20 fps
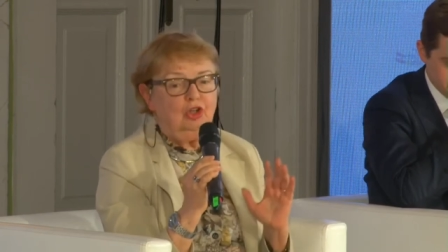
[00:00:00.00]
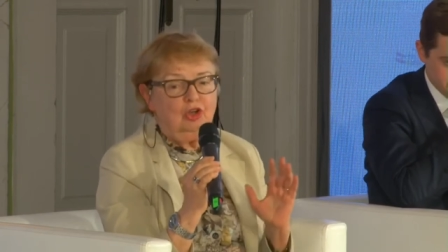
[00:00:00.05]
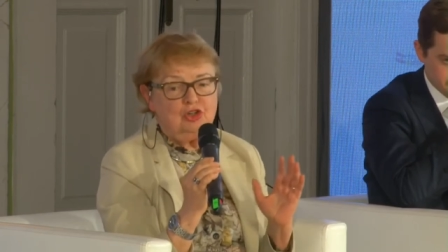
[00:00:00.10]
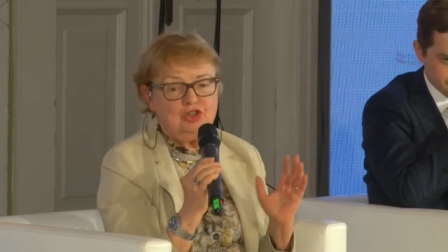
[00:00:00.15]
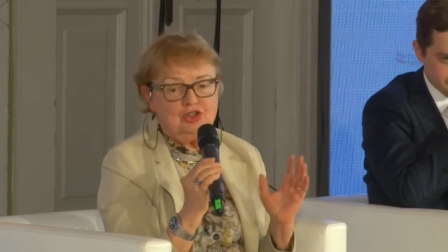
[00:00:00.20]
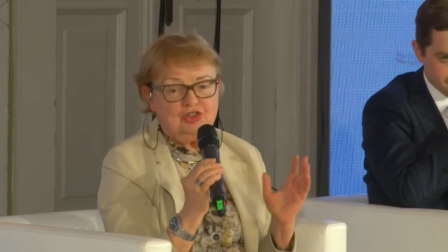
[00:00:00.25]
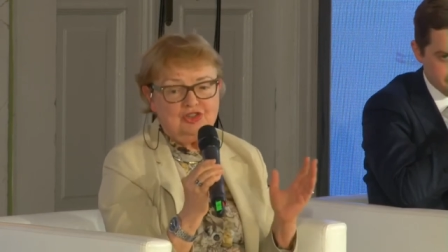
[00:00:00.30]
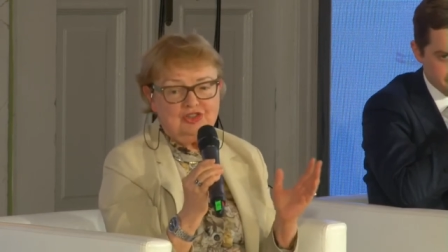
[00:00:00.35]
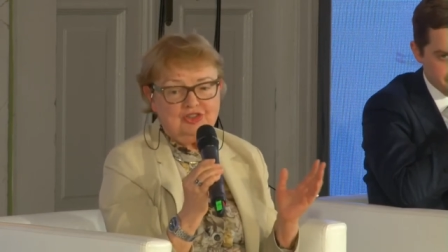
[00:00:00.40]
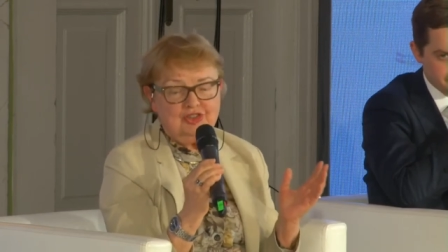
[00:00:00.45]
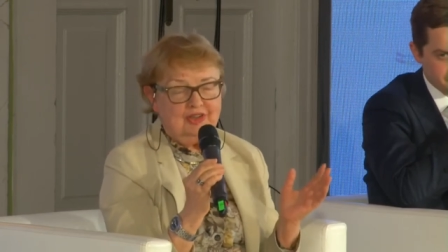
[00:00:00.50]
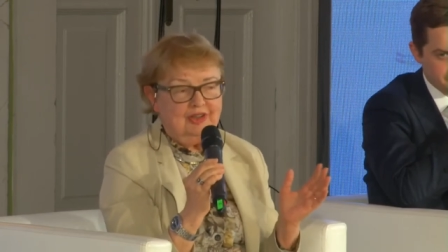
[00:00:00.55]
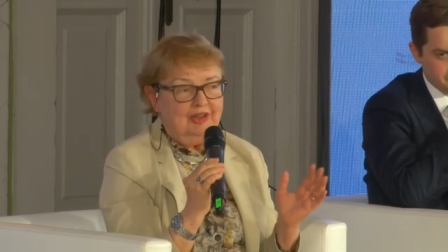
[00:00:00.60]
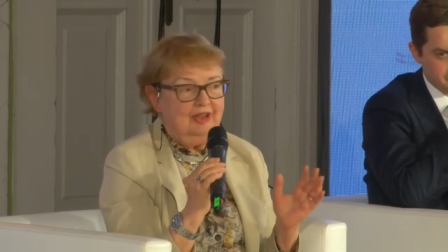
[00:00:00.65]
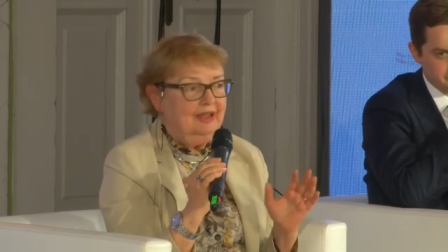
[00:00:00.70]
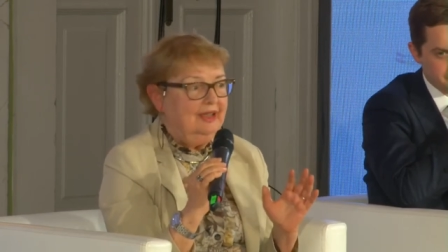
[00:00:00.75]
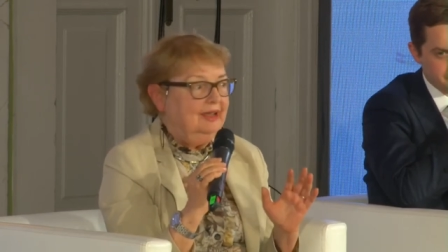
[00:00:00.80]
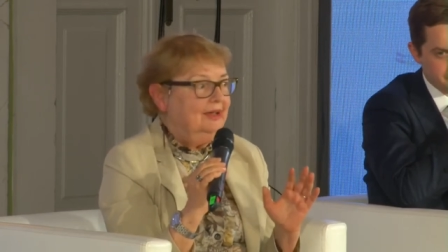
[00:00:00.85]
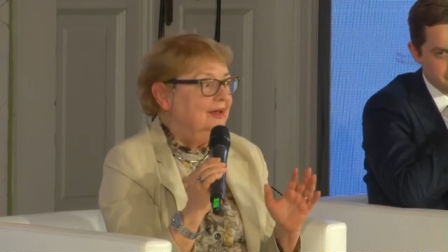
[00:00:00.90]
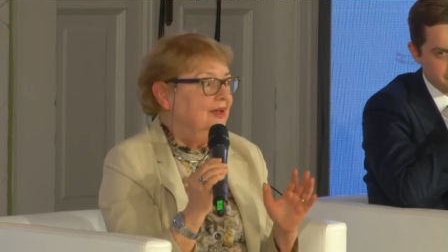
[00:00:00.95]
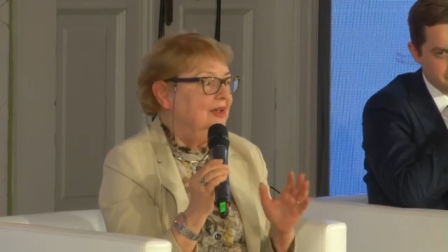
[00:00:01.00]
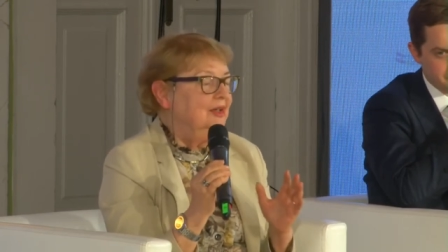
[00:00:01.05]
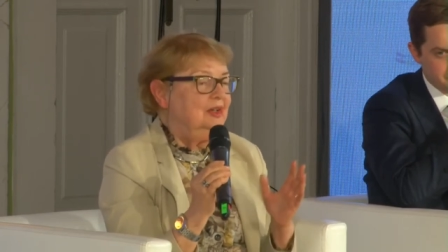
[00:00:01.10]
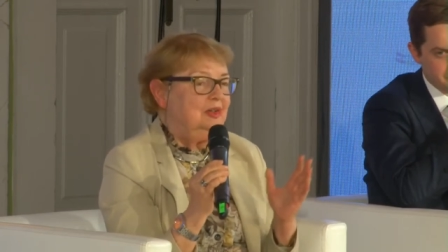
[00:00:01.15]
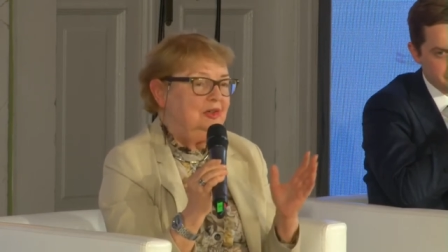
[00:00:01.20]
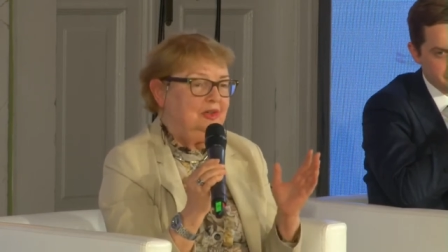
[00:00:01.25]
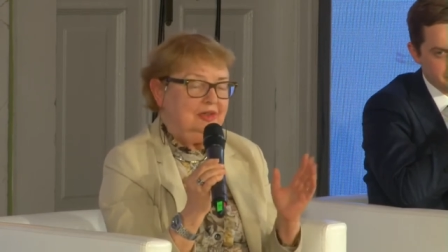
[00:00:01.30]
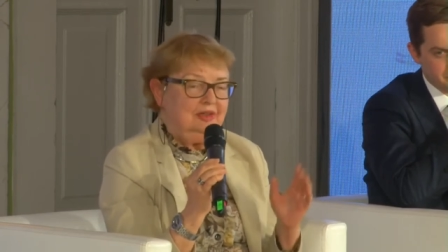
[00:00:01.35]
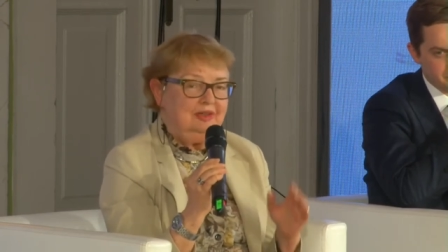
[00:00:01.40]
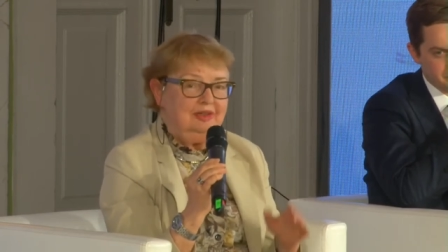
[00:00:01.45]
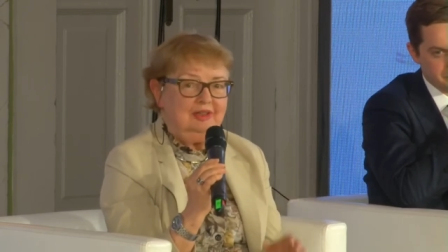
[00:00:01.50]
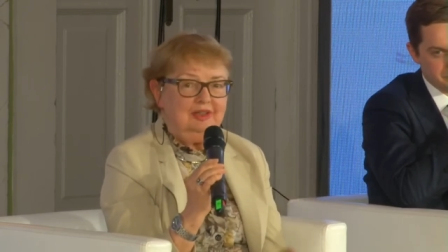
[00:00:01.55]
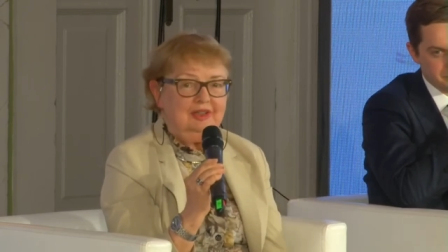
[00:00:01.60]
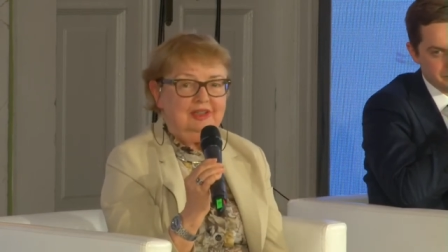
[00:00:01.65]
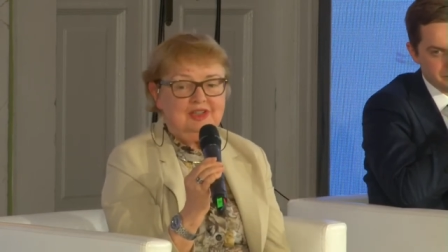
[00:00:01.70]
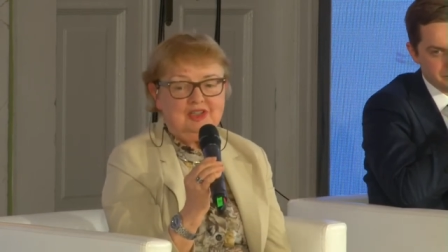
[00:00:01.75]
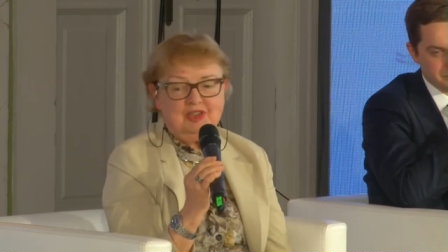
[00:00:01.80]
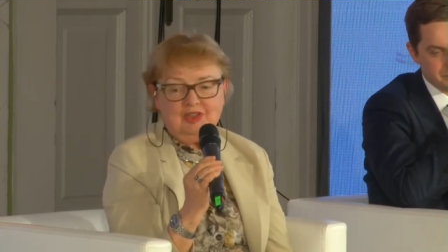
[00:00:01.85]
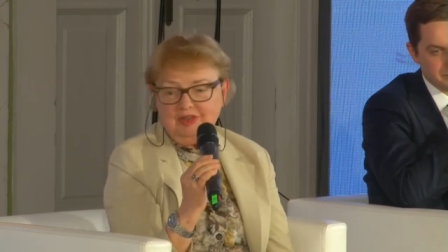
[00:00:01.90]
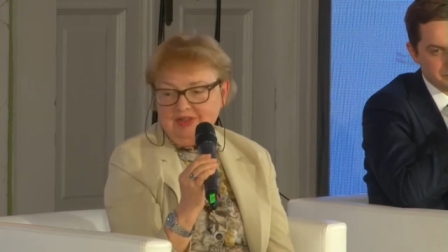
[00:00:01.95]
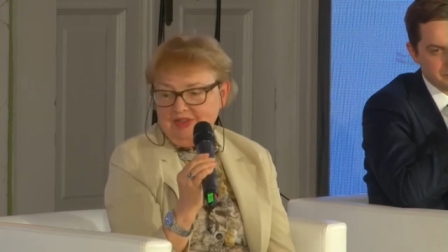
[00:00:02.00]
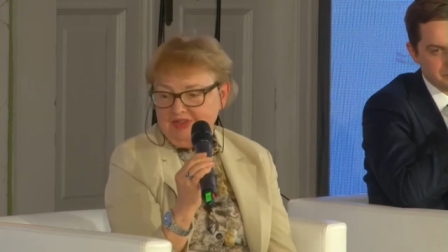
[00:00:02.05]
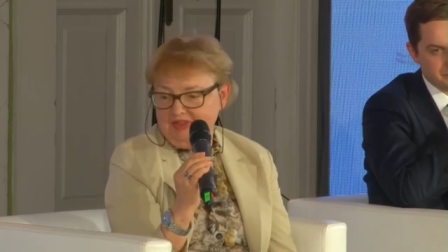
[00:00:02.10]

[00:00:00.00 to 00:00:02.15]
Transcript: But since we're speaking of the state,